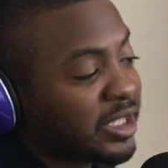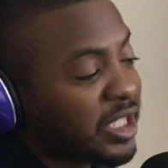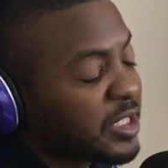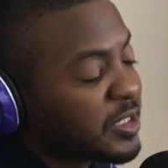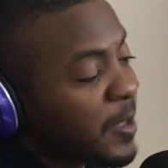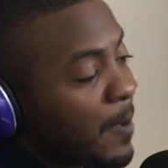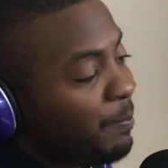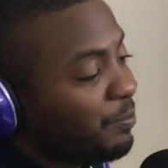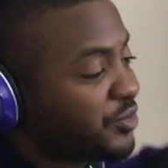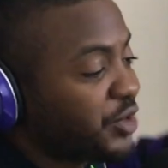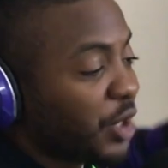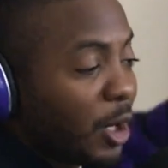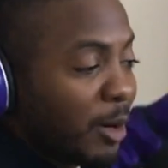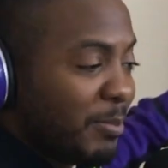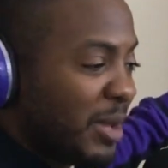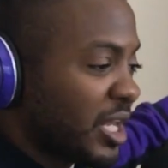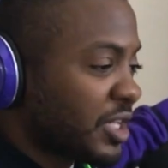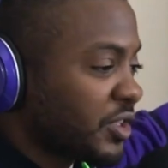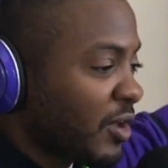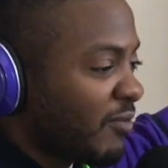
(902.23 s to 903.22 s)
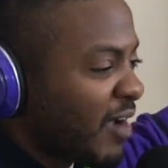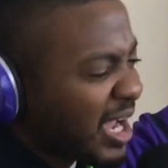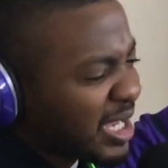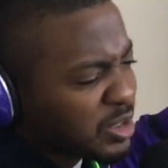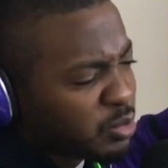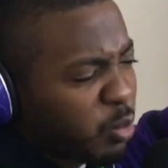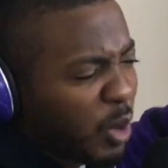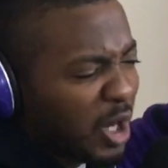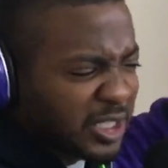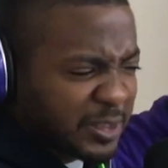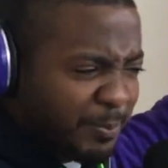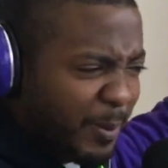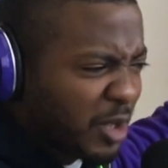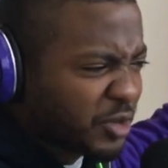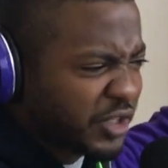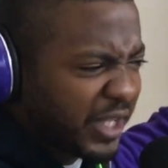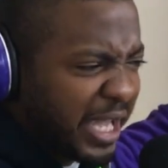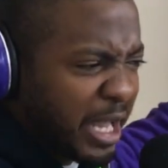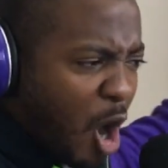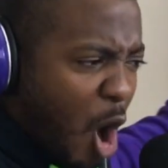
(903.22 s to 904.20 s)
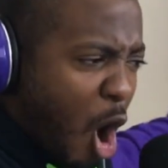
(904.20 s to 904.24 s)
get this. So the Minnesota Vikings, we're
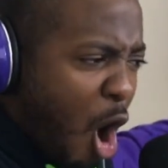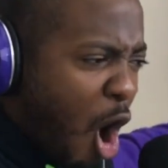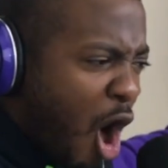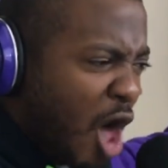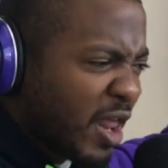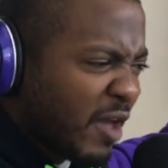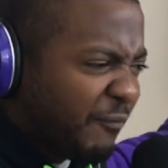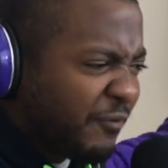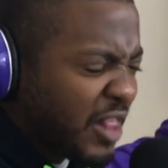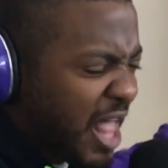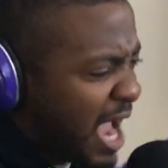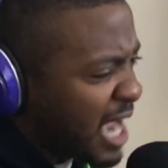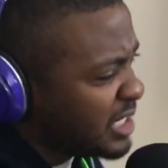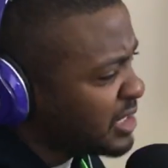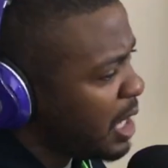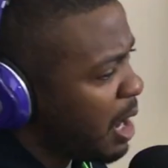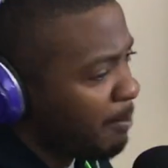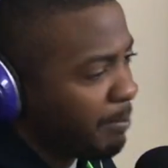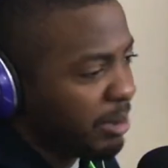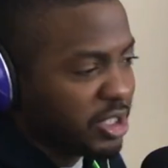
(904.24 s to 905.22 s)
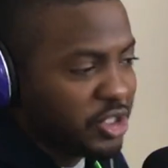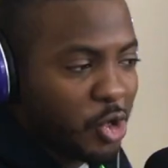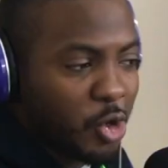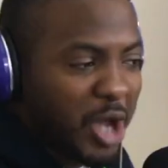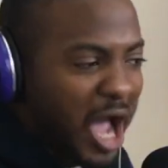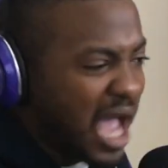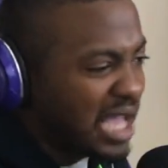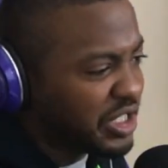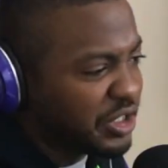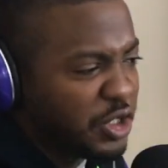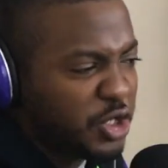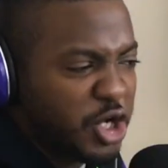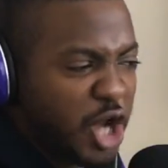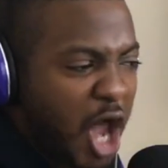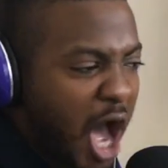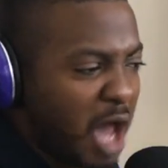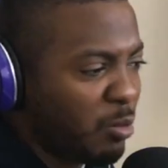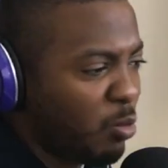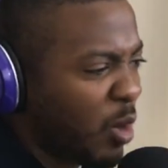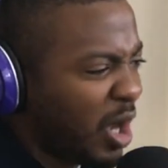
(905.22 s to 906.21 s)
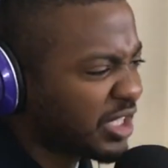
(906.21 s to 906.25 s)
supposed to get all the flags, but you guys,
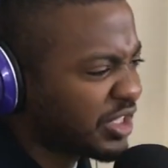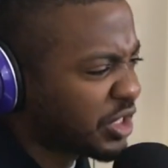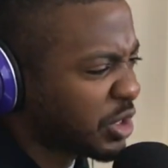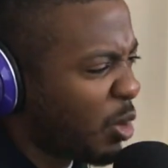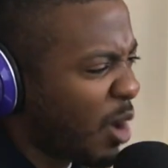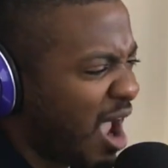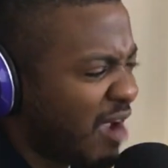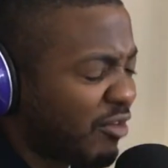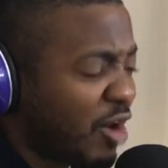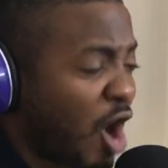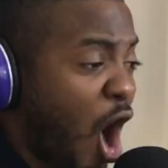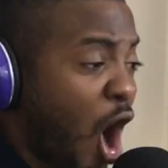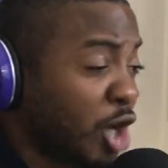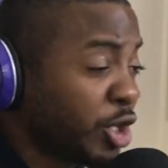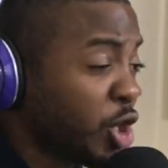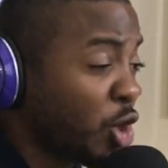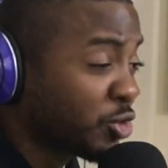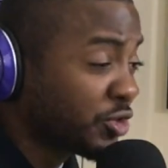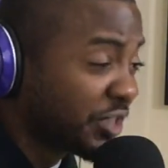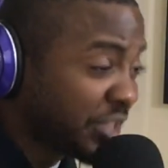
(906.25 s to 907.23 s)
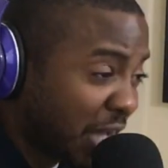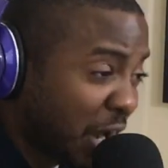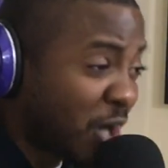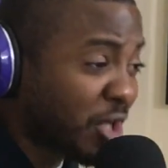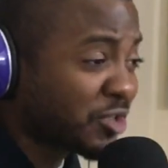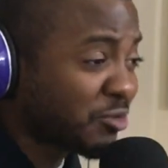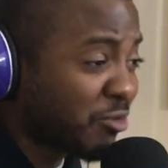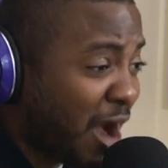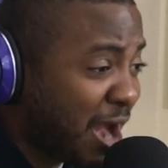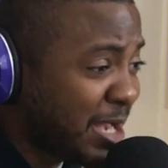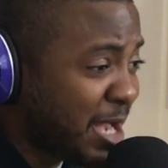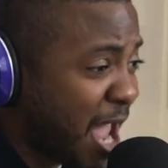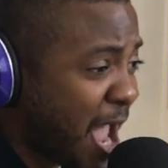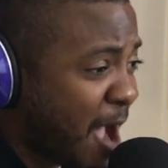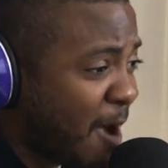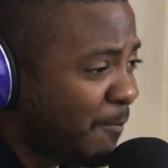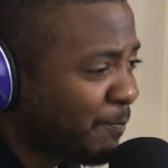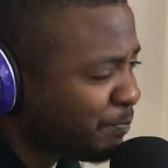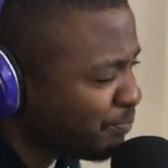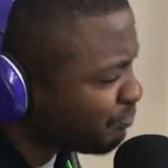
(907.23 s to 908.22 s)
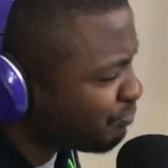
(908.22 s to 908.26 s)
none whatsoever. Are you serious right
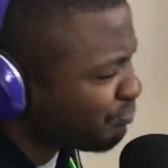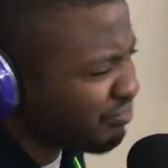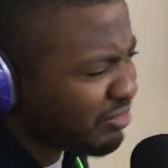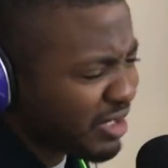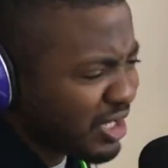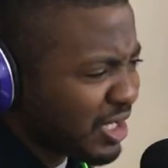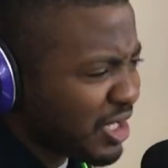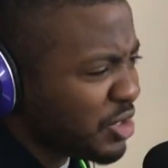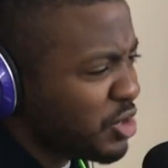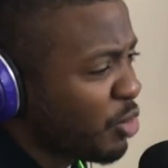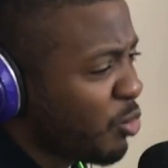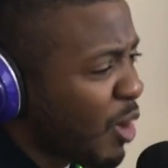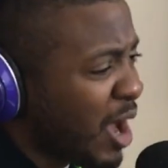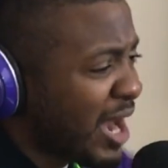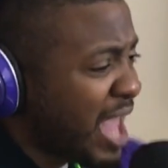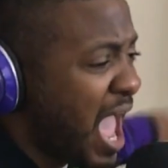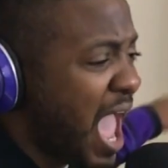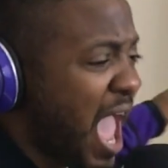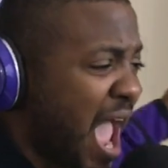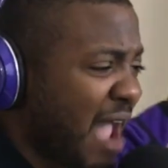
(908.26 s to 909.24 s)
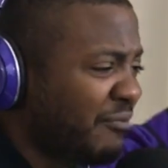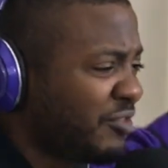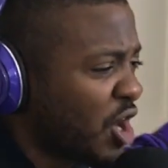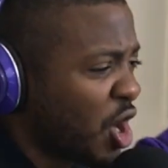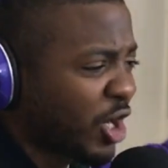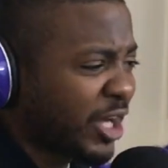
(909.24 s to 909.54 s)
now? You want to have